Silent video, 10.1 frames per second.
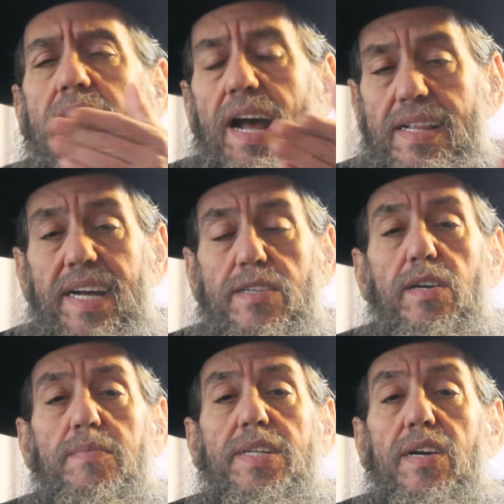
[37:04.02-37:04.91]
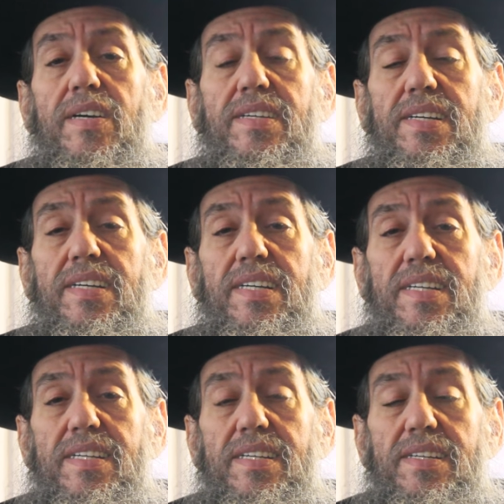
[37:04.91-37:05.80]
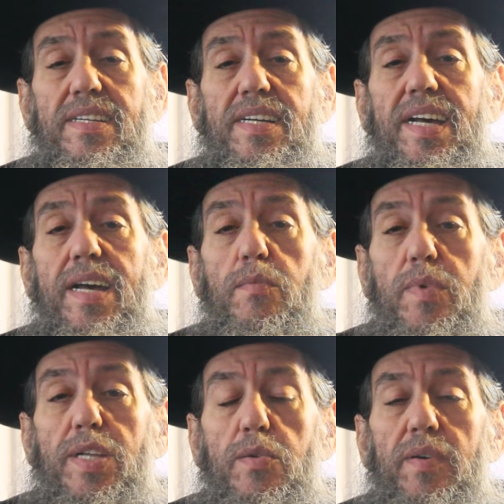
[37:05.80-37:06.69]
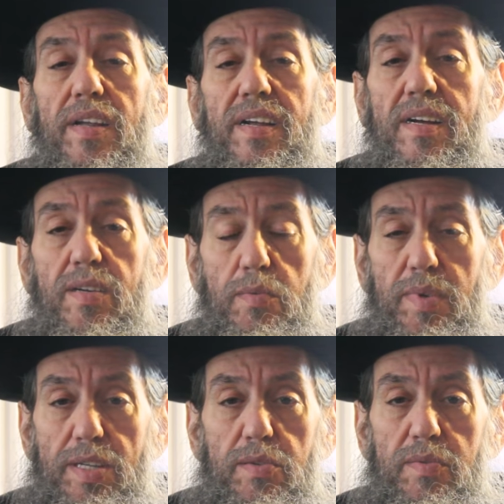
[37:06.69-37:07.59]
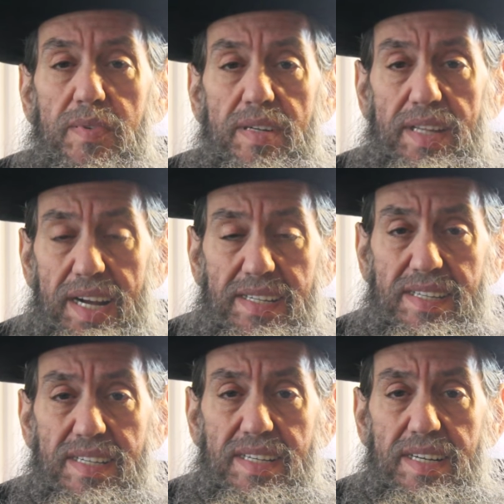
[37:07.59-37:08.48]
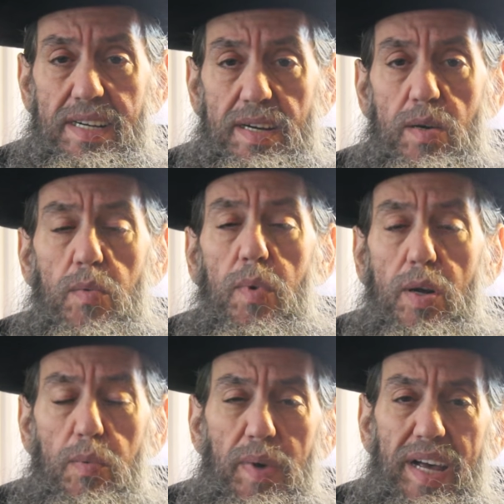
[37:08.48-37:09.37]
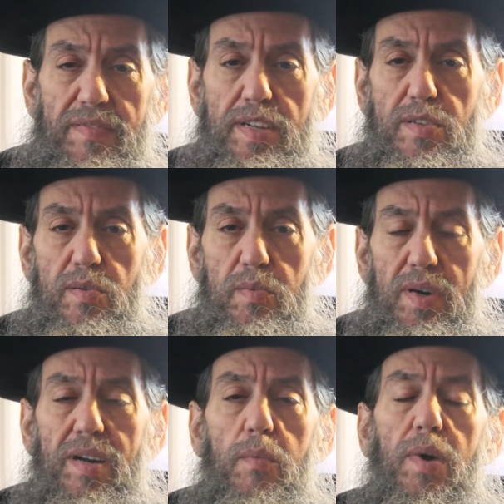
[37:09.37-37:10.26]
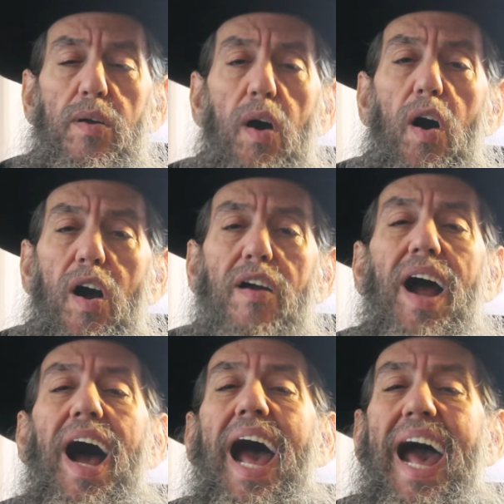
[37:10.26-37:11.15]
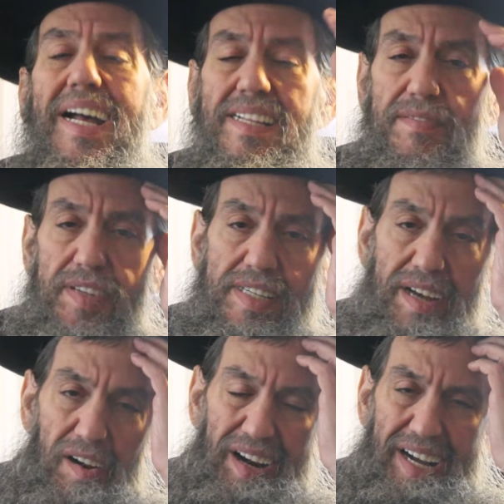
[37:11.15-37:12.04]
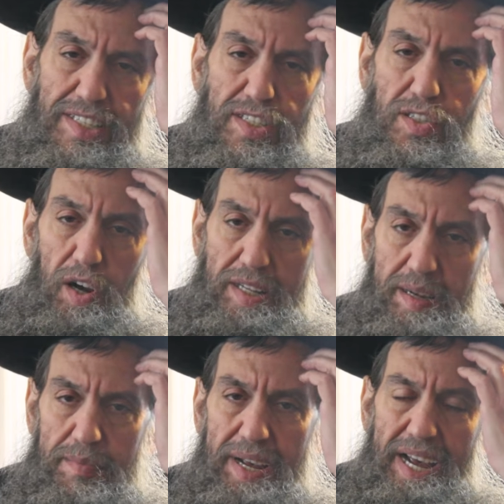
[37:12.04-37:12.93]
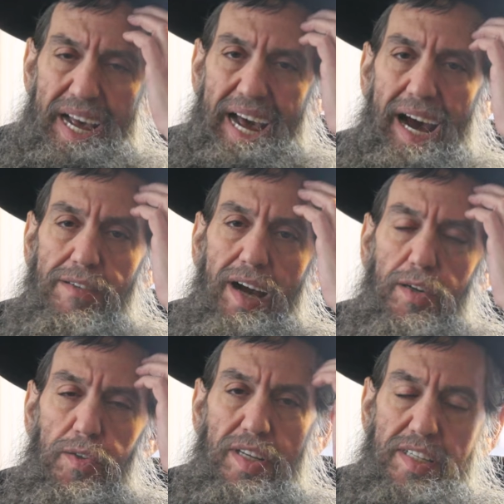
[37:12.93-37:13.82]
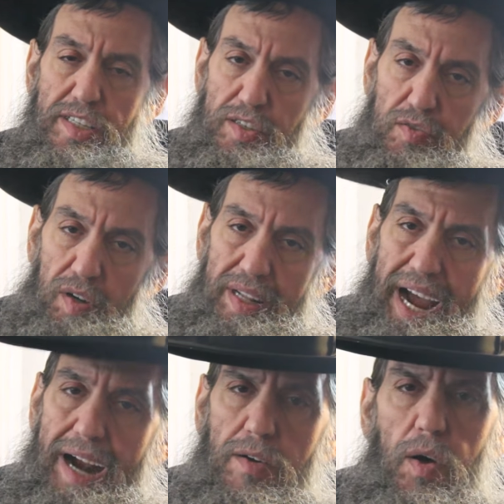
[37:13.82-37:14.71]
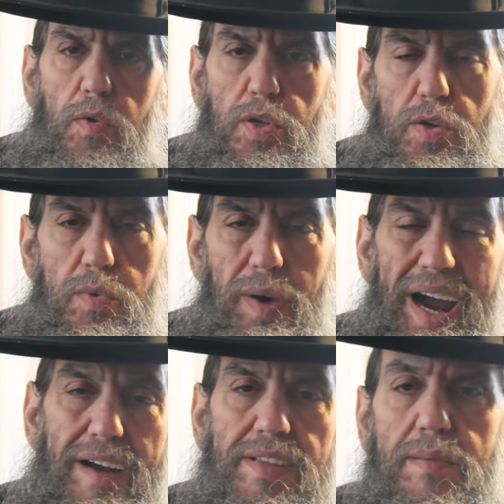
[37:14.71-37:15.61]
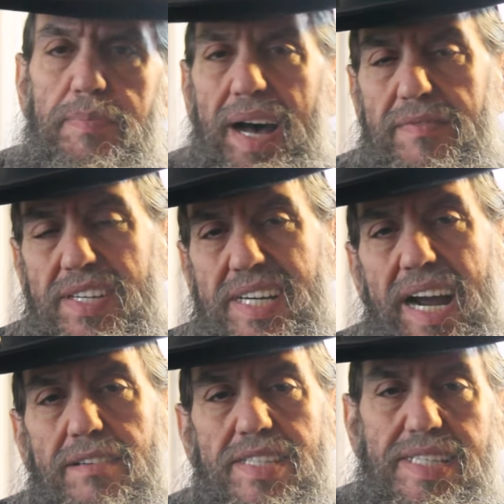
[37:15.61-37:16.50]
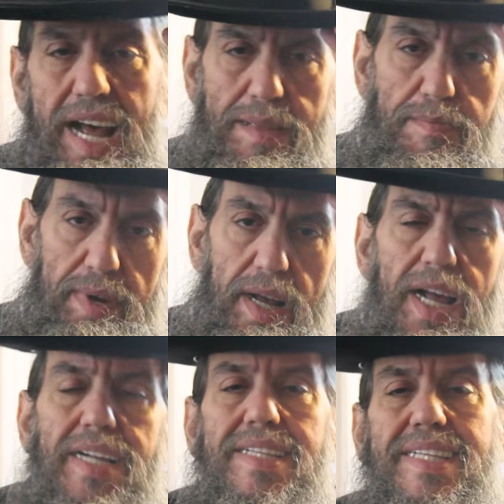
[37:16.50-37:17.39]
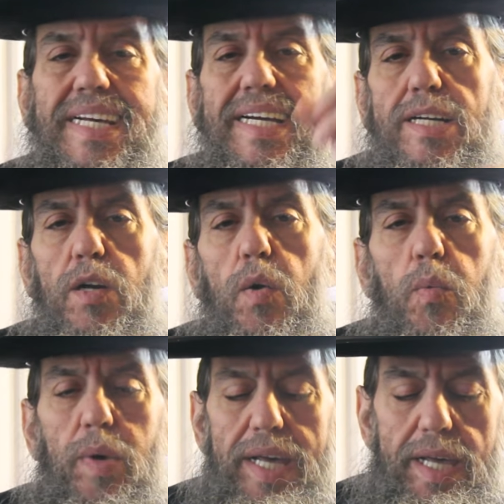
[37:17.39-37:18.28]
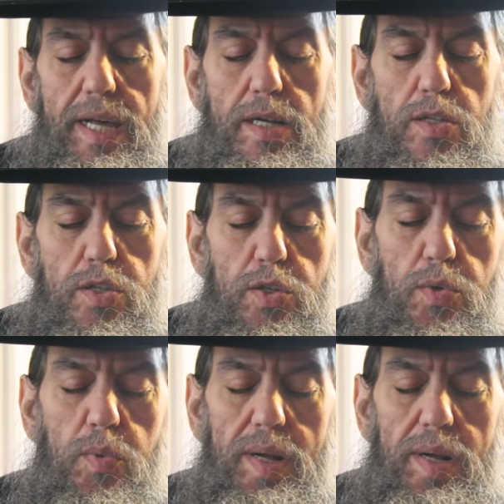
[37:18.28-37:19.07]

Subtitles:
And Dick Durbin does it. Can we do less? What do we have to do? What are our activists, our askonim, our agudas Yisrael, our OU, our Lubavitch, our Satma? Dare we do